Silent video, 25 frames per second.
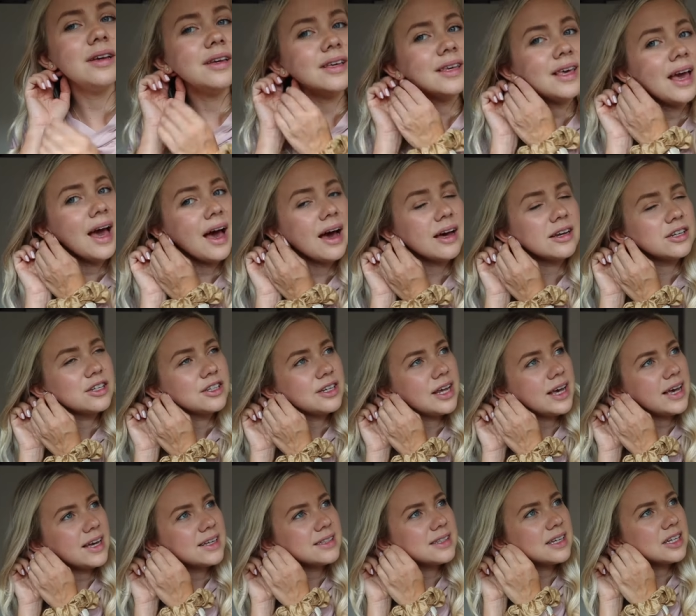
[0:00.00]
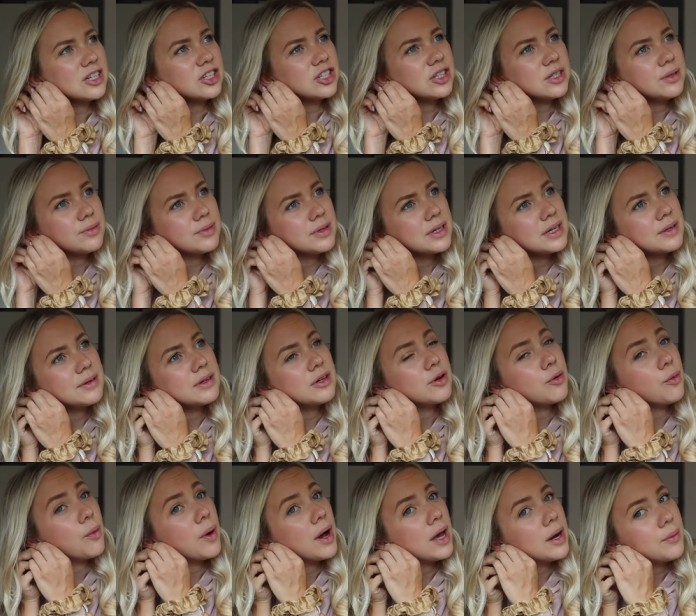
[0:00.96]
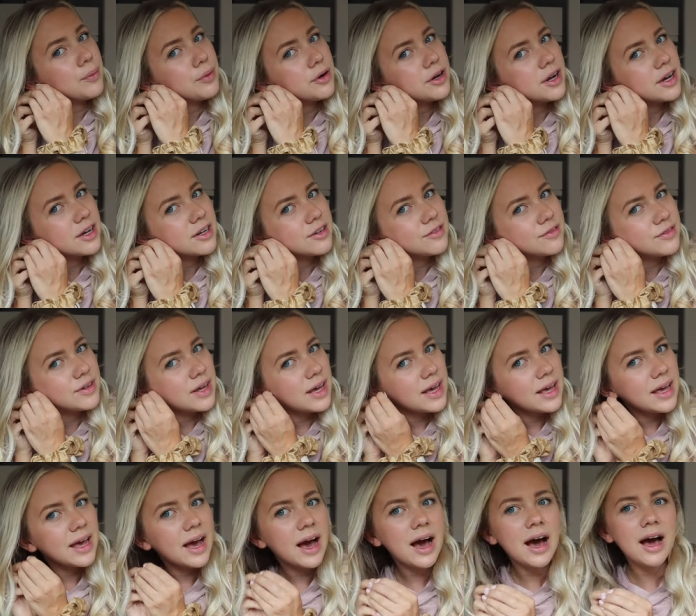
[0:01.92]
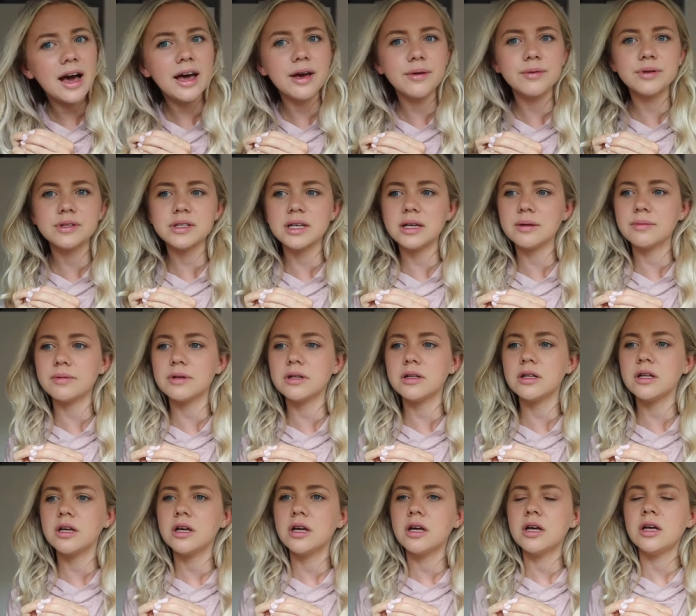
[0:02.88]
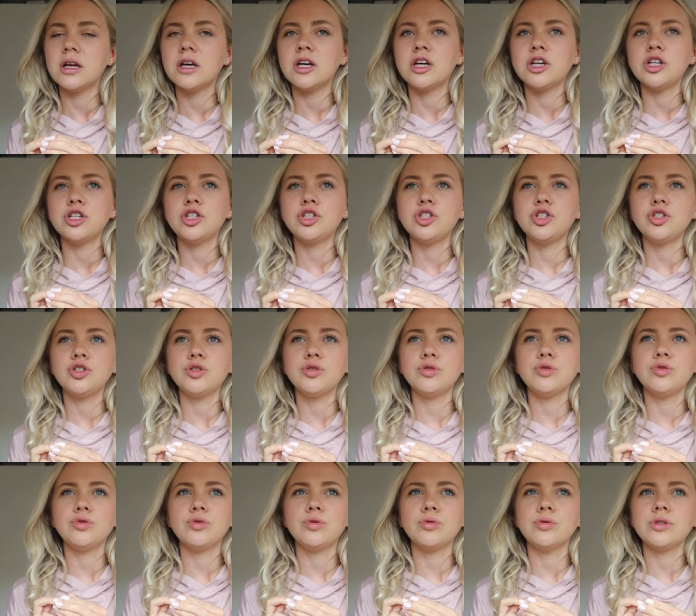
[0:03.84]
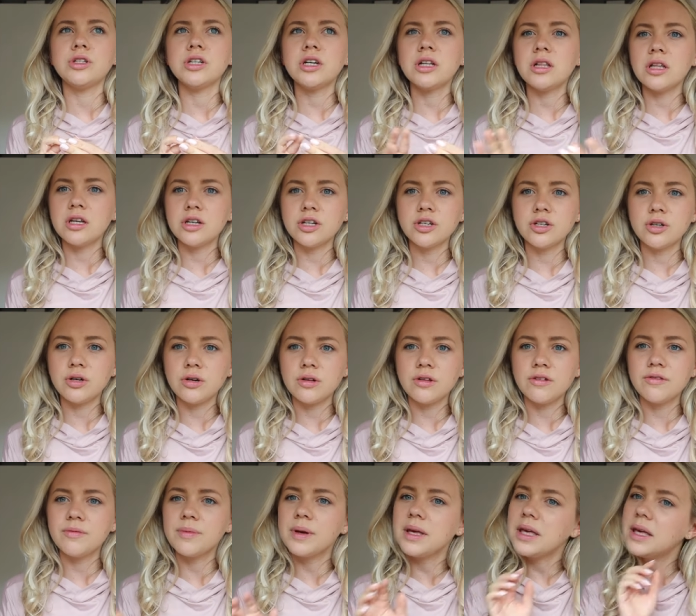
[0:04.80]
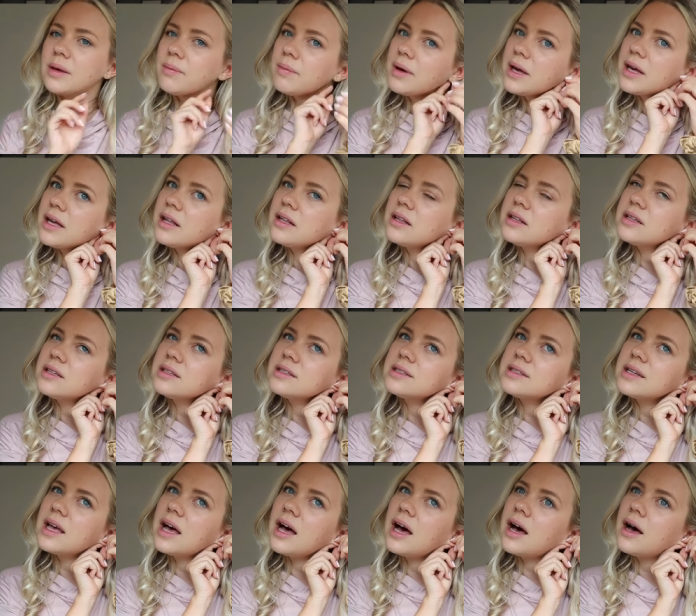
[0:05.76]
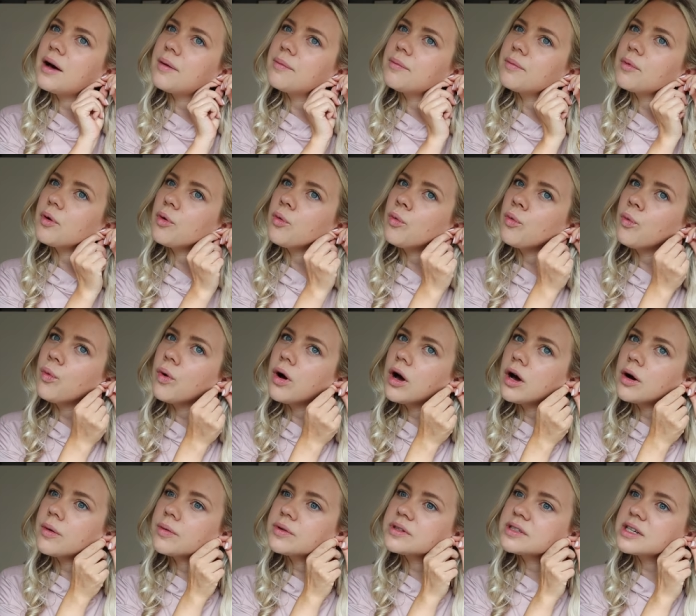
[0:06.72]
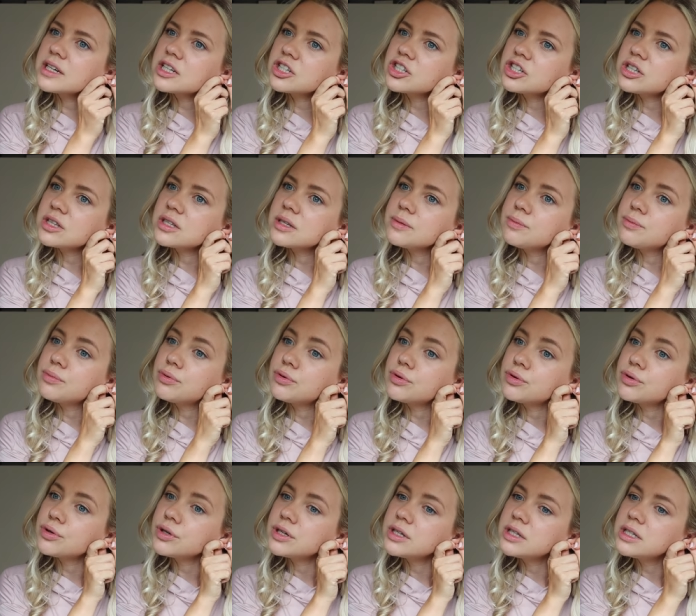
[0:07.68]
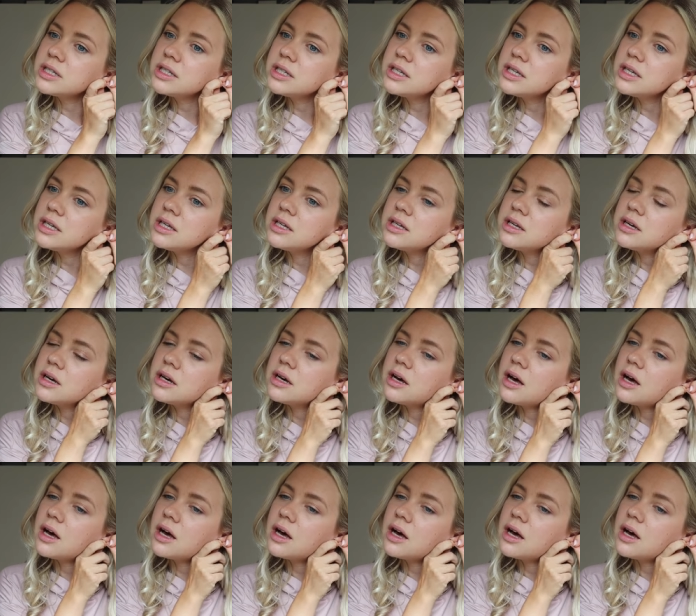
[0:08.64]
yeah, today has actually been quite a productive day. I was able to declutter all of my emails. Work was actually pretty